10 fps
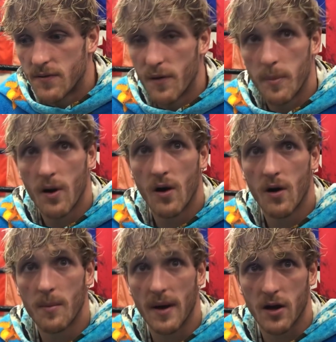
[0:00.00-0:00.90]

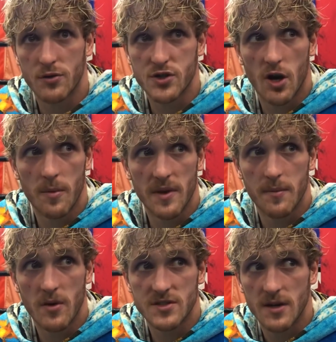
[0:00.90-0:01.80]
Football, my coach called me the
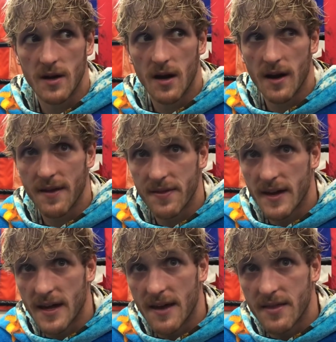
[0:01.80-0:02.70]
most
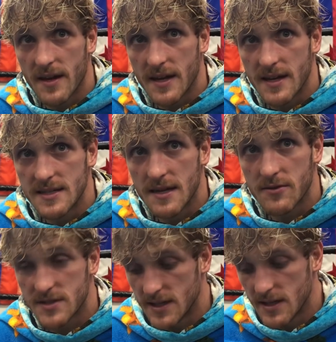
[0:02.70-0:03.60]
athletic kid he's
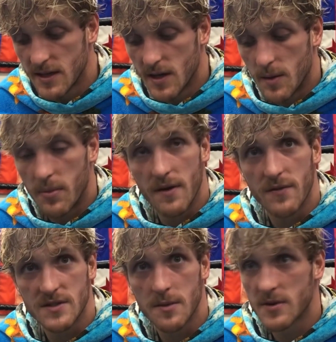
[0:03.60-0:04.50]
ever seen. But
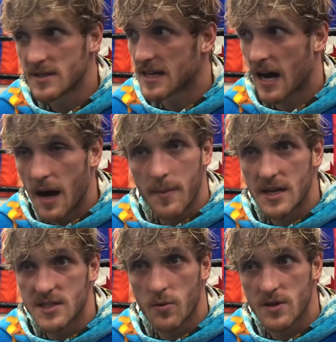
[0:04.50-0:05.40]
for some reason,
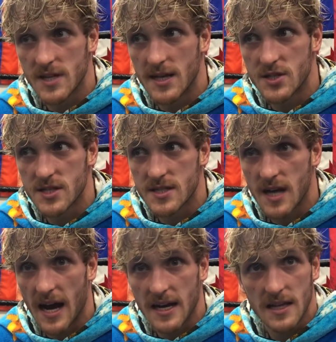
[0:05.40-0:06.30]
combat sports, I
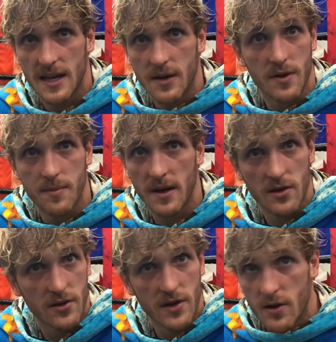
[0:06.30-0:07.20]
click with. My
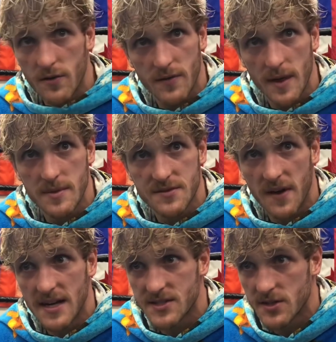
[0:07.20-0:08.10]
learning curve for them is
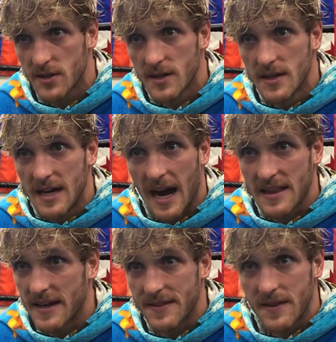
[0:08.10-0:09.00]
faster. I
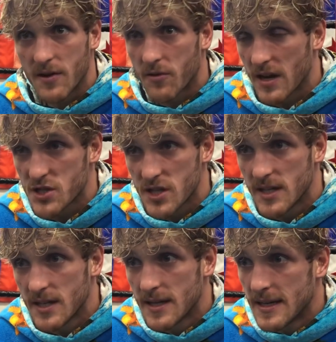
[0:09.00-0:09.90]
like the aggression.
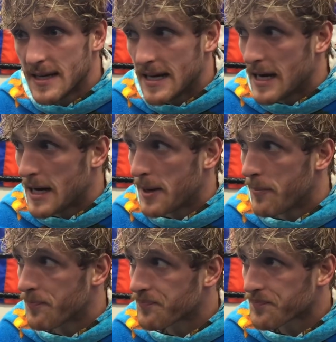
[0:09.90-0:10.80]

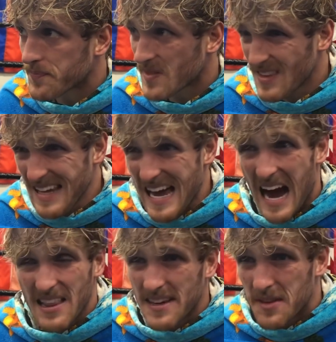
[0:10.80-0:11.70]

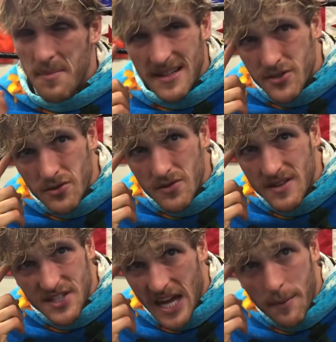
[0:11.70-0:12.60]
I like the
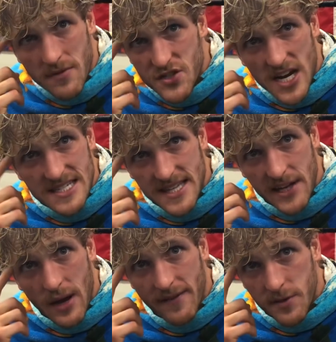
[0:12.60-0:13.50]
mental game of chess that
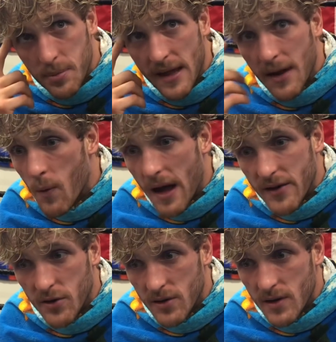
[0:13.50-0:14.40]
you have to play while
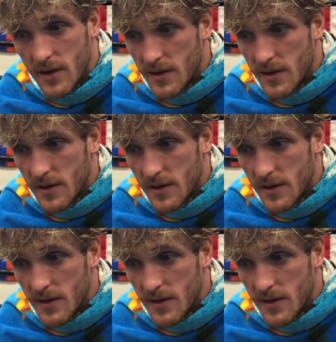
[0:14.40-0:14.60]
you're